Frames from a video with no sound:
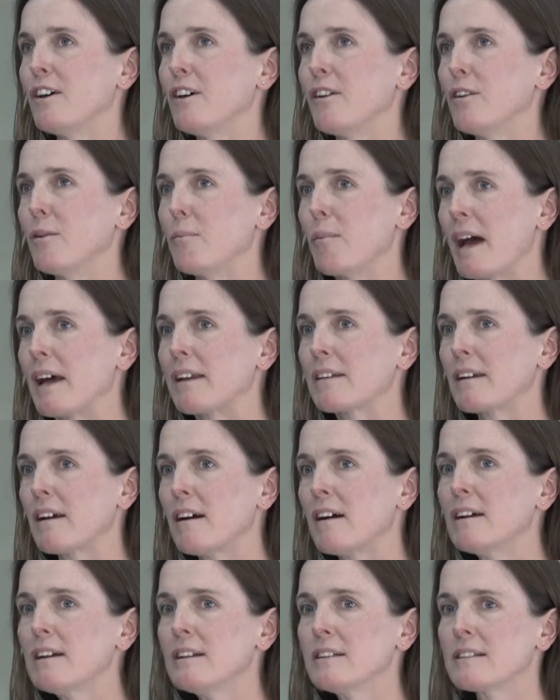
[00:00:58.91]
the bad
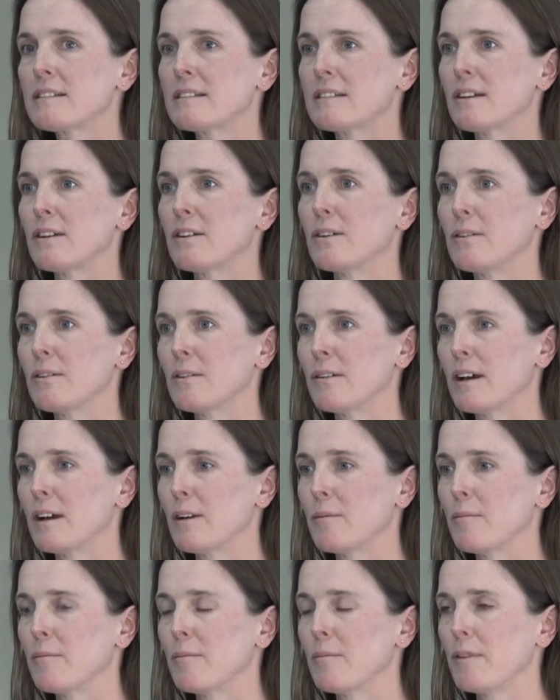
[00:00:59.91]
guys,
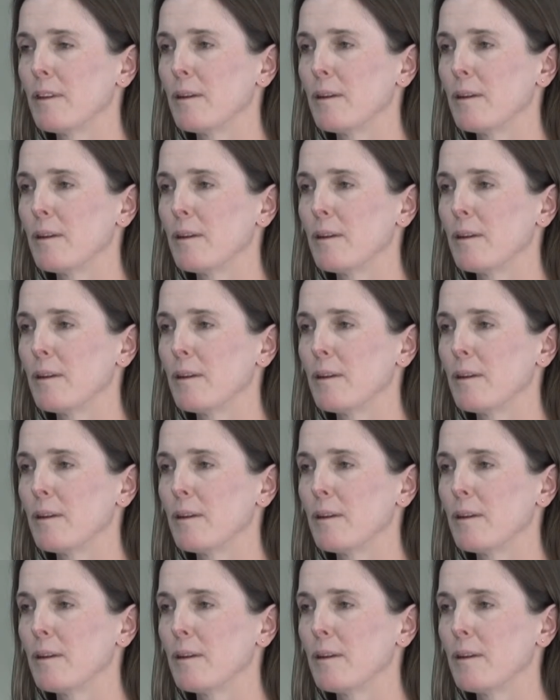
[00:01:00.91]
so the